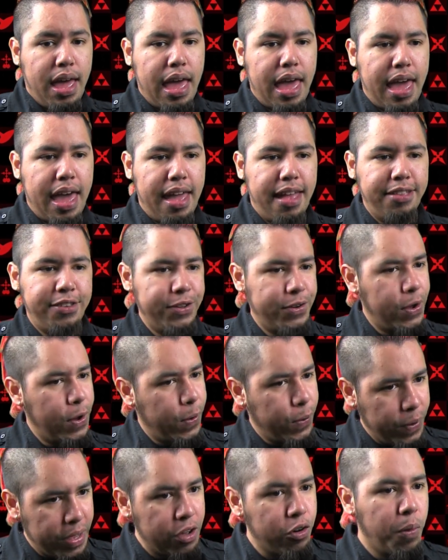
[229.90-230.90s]
And you
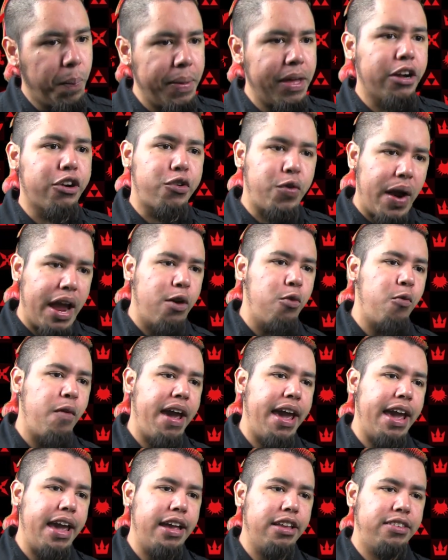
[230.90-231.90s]
know, it will be a great
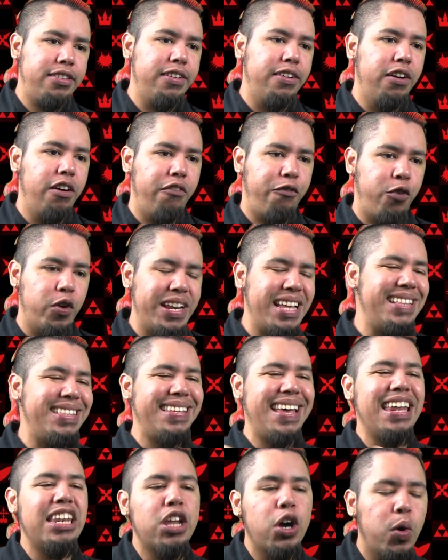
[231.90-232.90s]
way to for
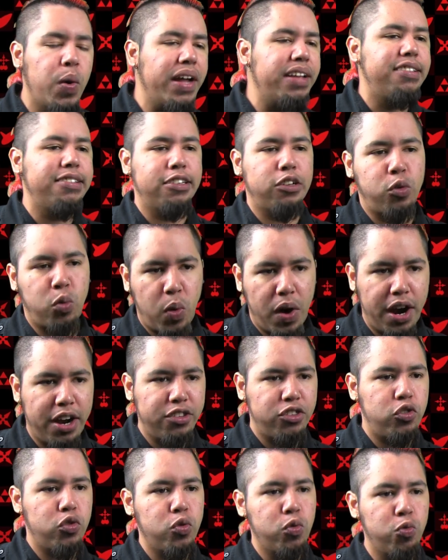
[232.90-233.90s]
Nintendo and
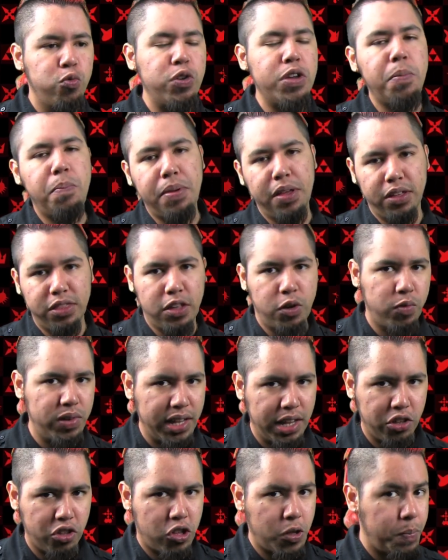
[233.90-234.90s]
Square to rebuild their
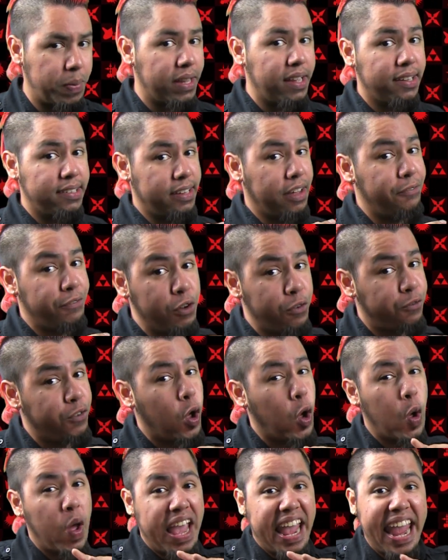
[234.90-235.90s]
relationship because if you
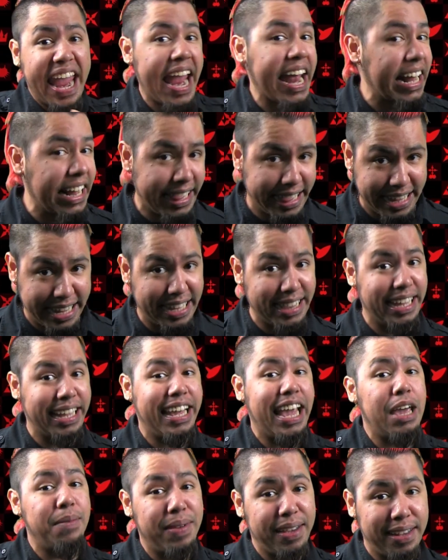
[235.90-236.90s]
follow anything in the
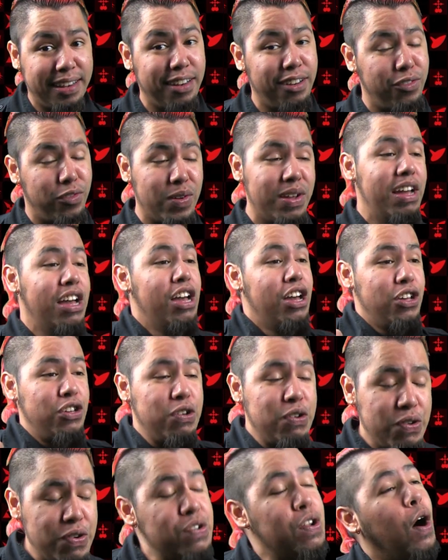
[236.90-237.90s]
gaming industry,
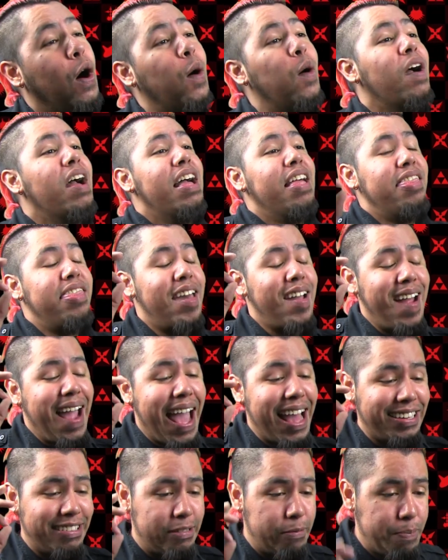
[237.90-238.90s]
you know there
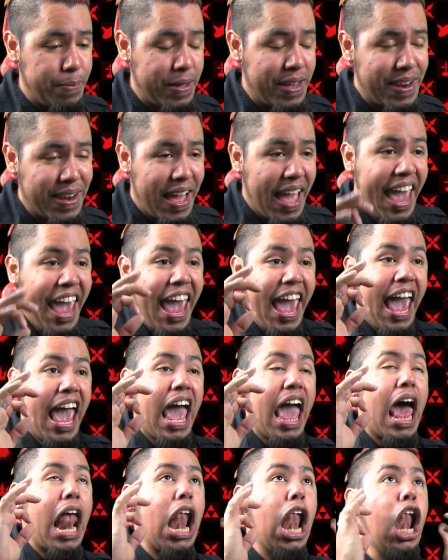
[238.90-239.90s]
has been
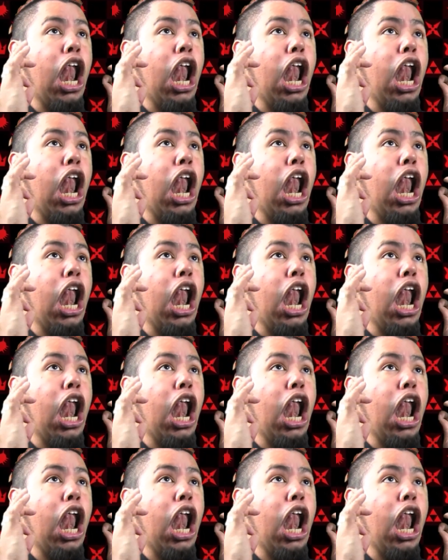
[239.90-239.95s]
a